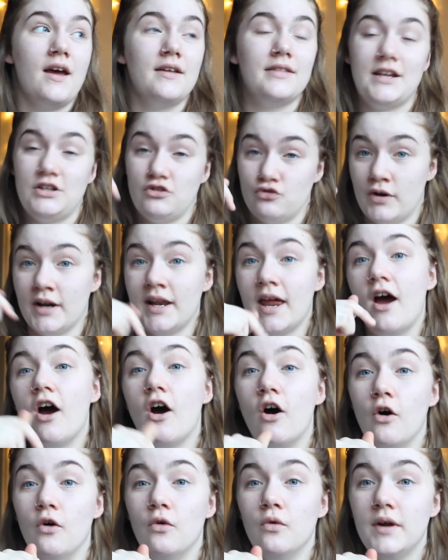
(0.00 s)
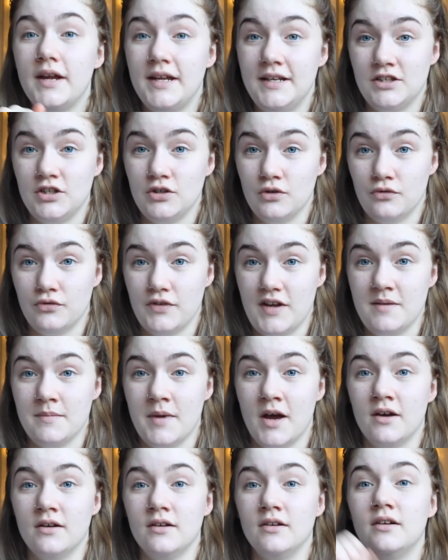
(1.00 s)
they drill a hole into your
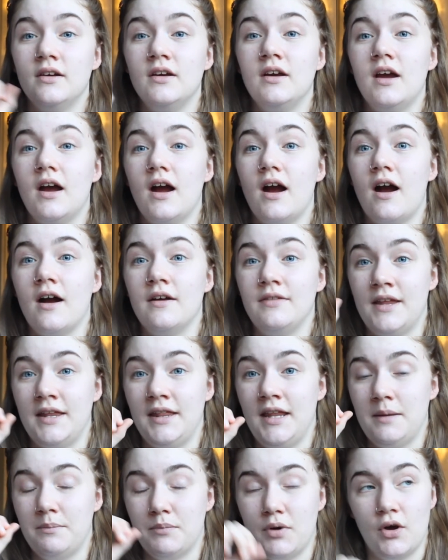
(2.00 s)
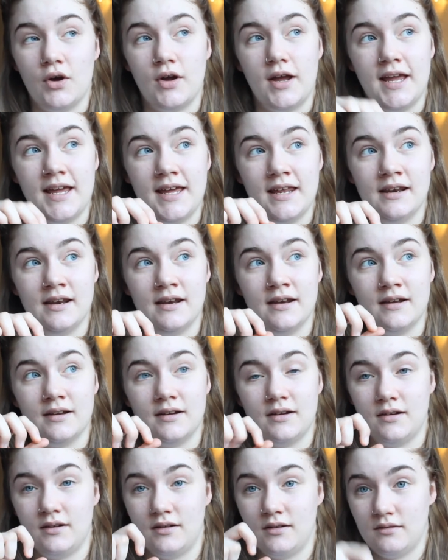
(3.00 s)
femur, and then they put in
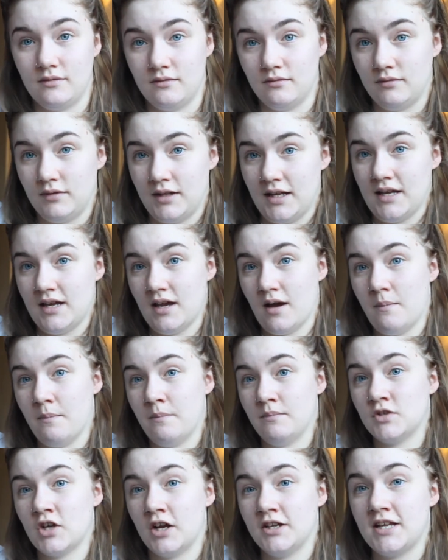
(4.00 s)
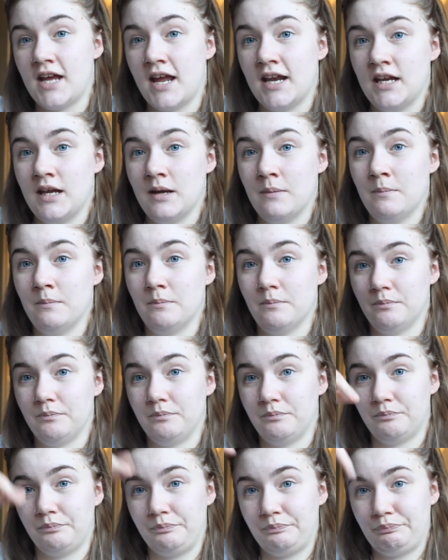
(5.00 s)
the titanium
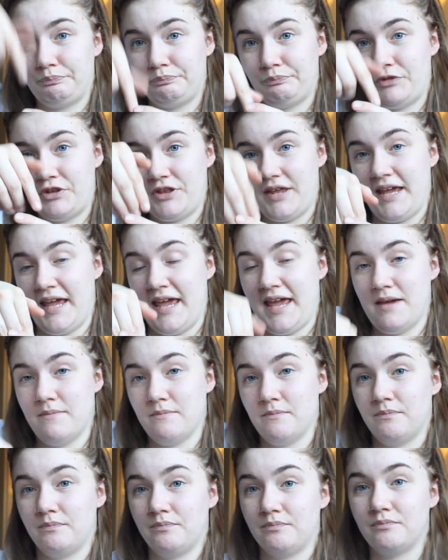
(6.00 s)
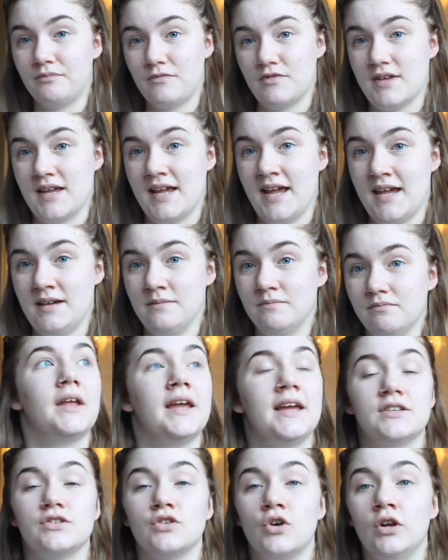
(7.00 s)
thingy.
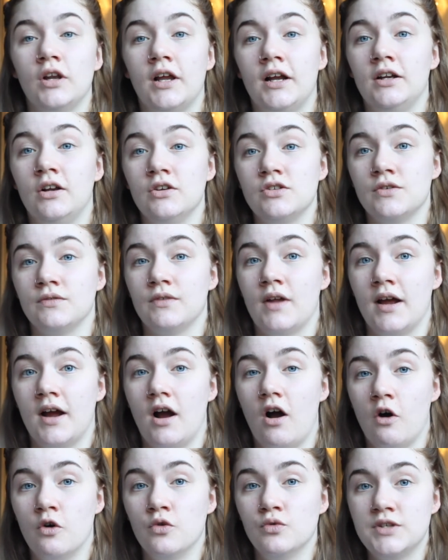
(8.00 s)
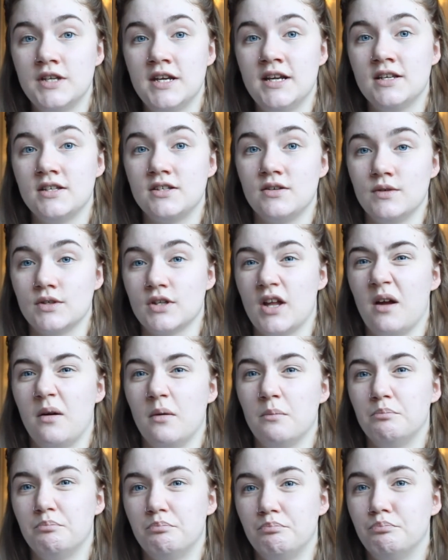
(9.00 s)
It's got like loads of like holes in it, so it's like
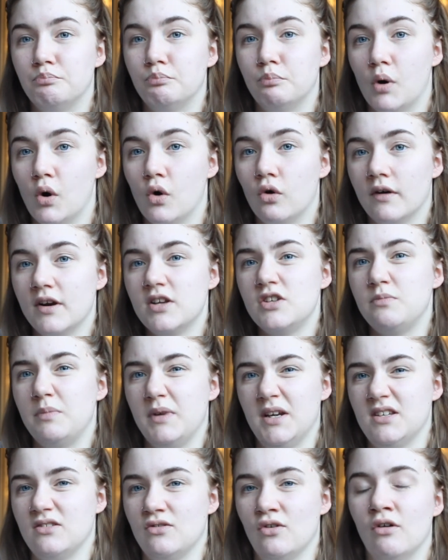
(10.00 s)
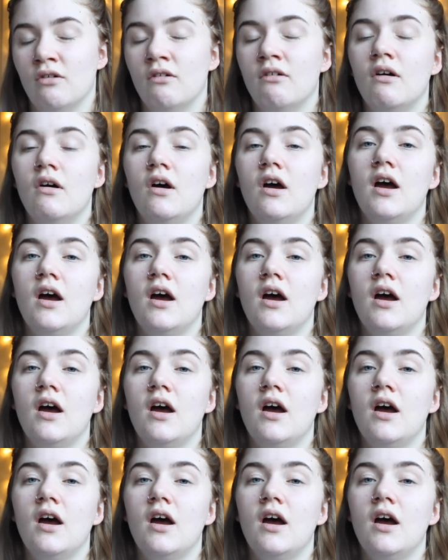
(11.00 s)
porous, but it's not.